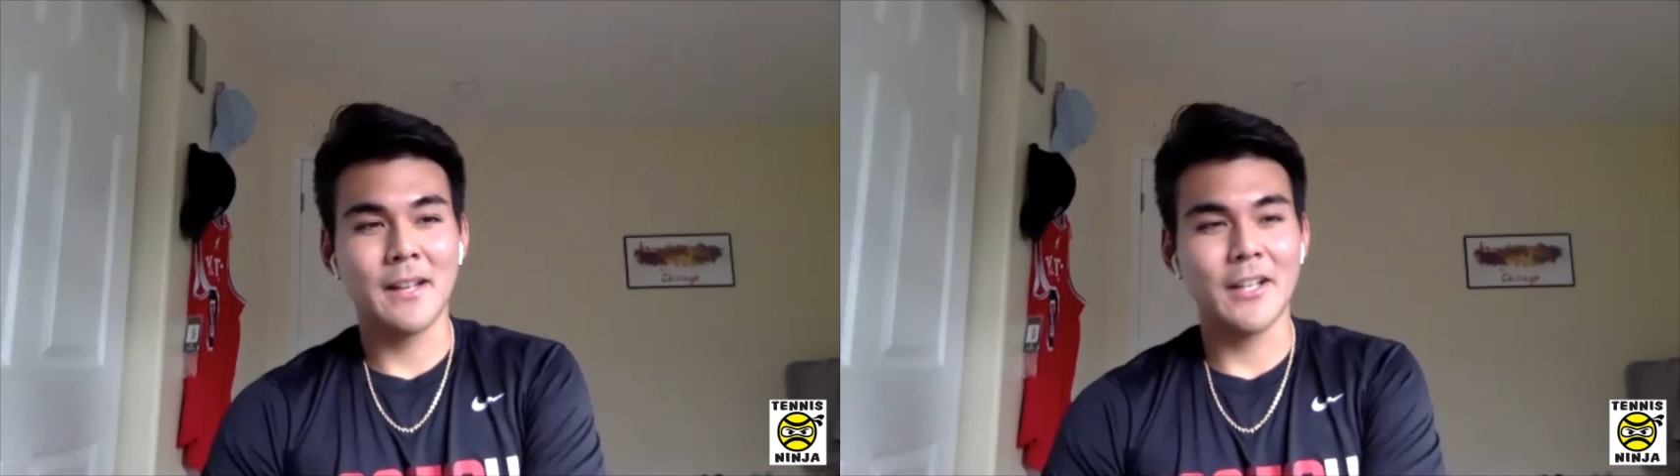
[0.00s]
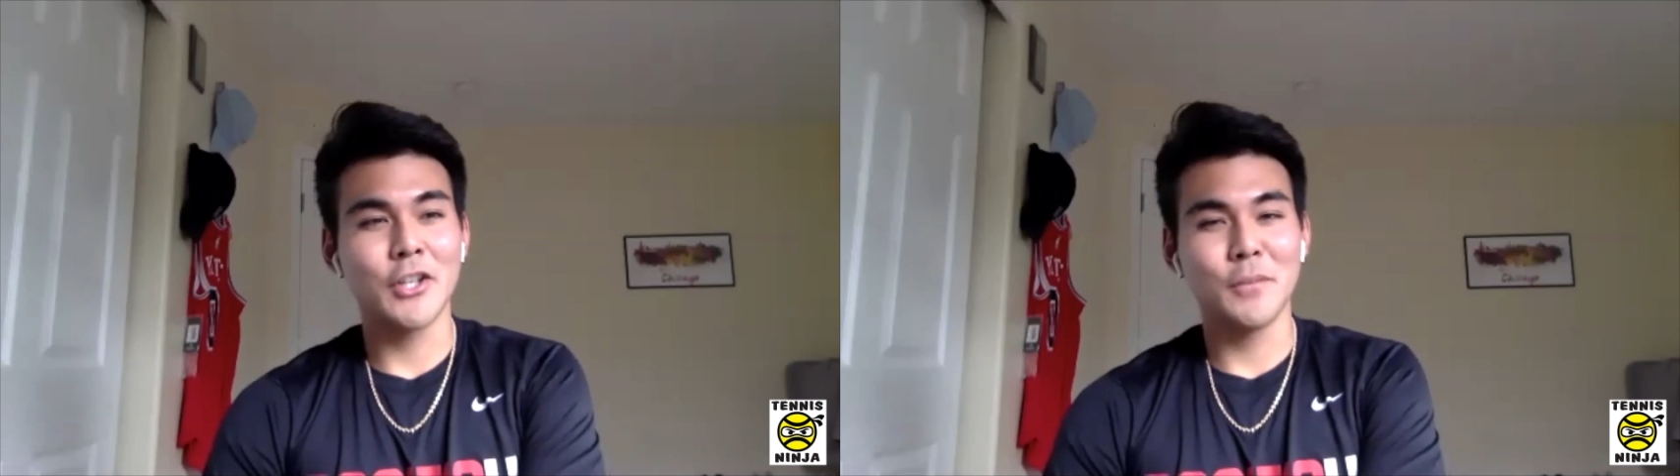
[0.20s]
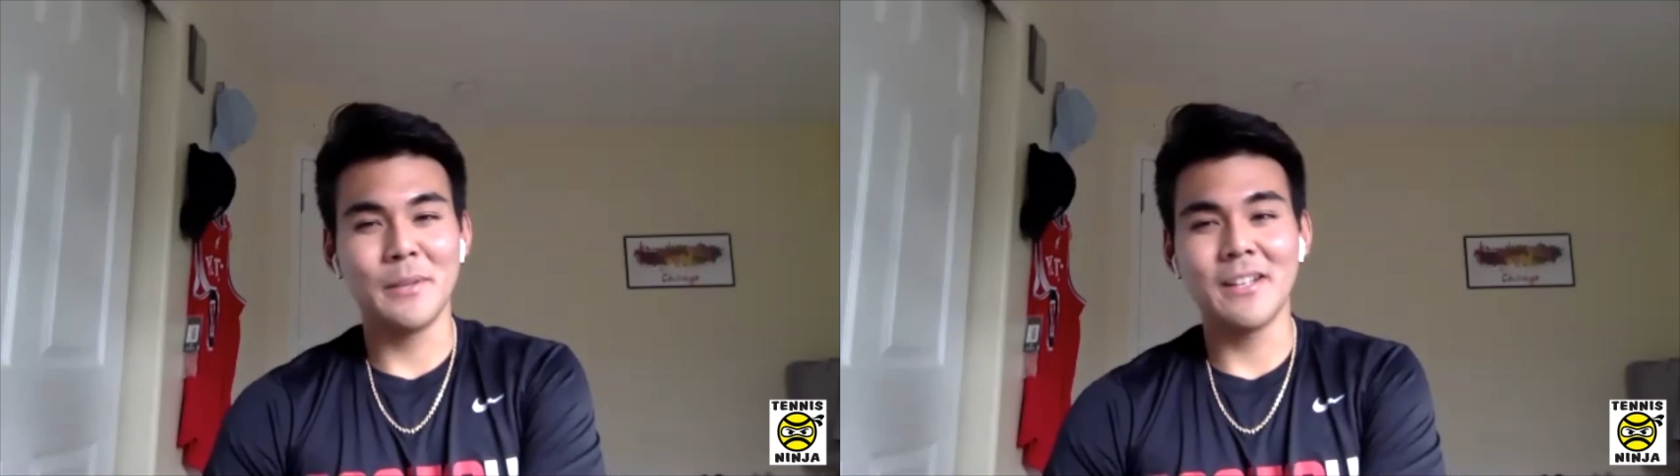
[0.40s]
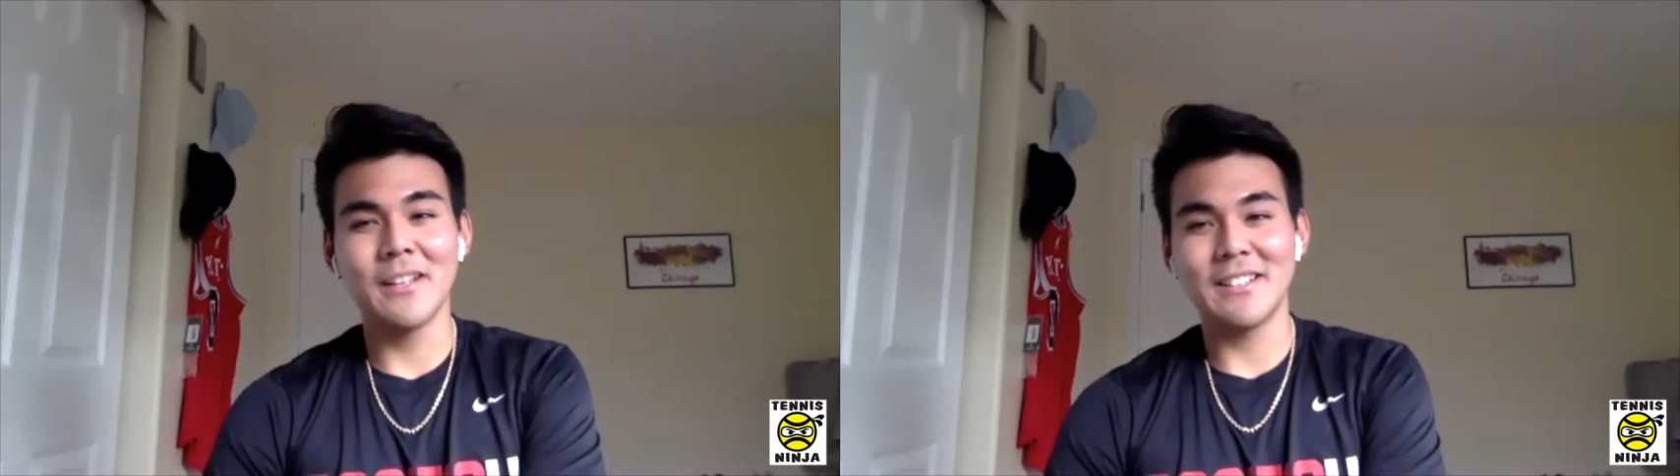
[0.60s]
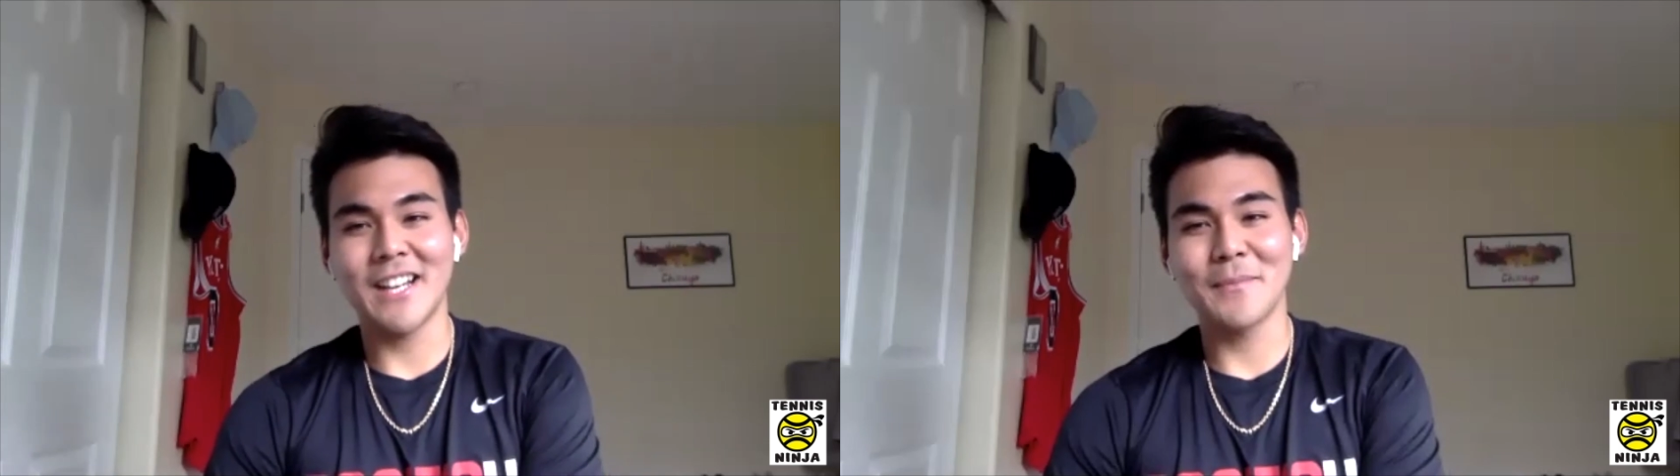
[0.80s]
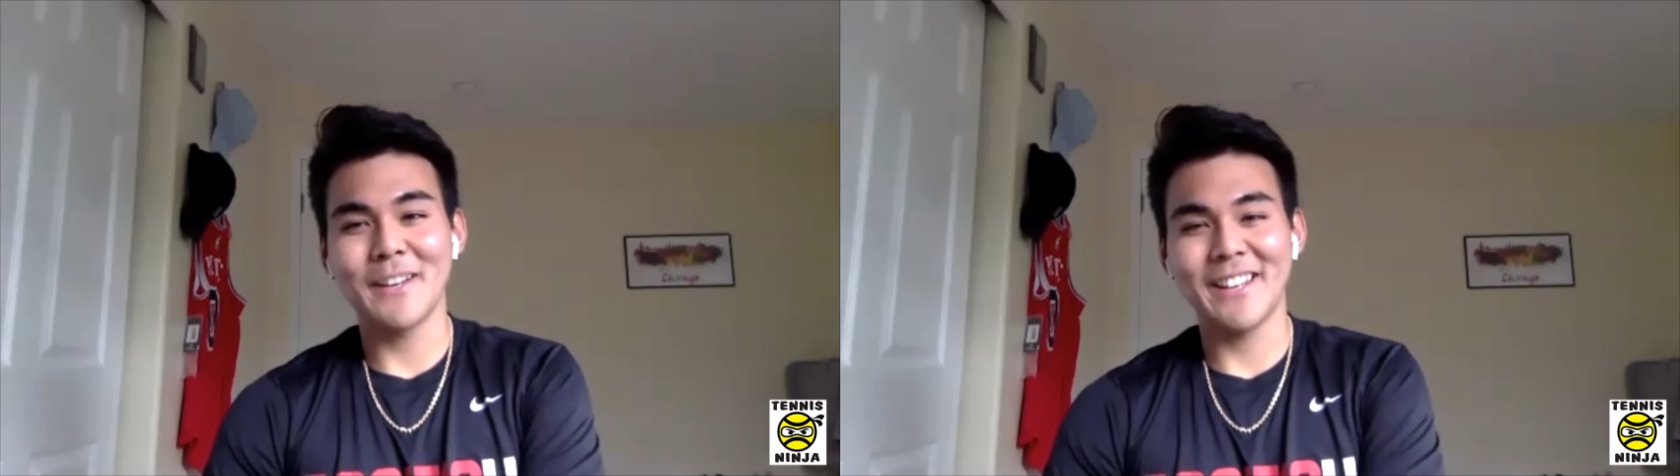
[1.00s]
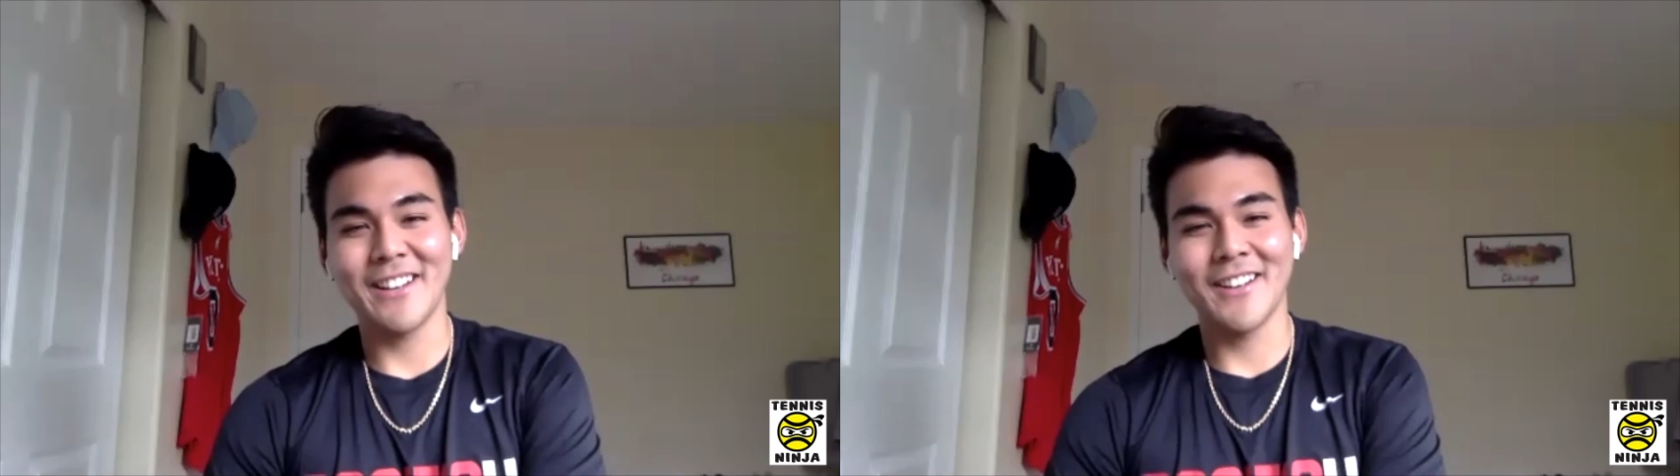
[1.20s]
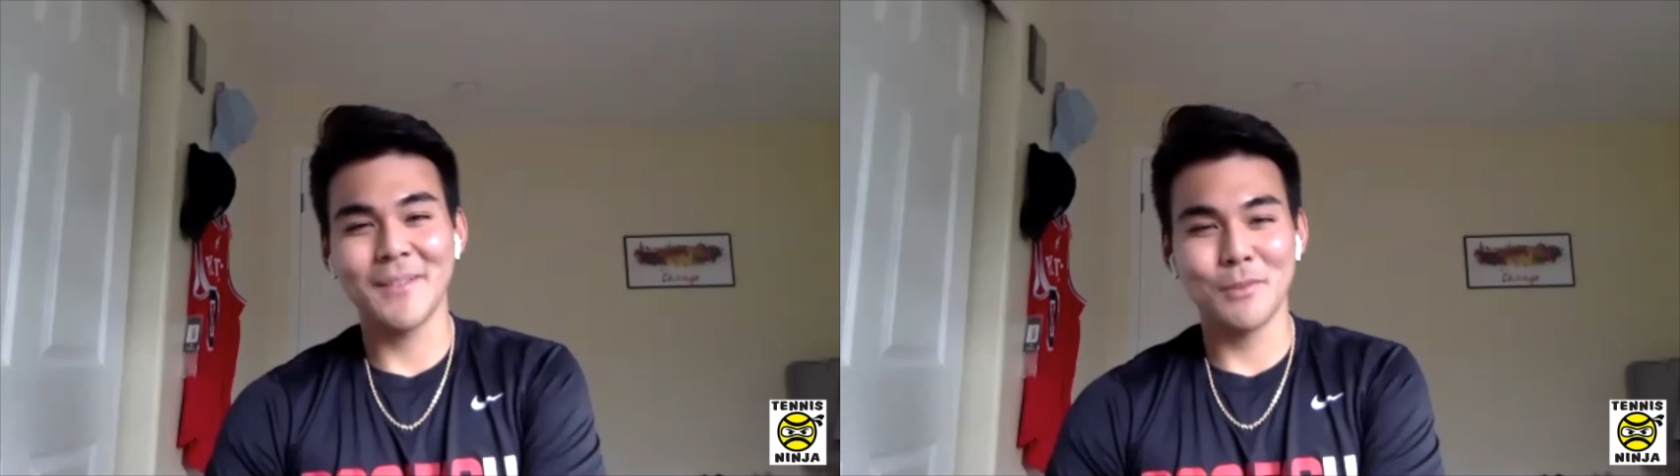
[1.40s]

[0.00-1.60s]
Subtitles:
it could have been, I dyed my hair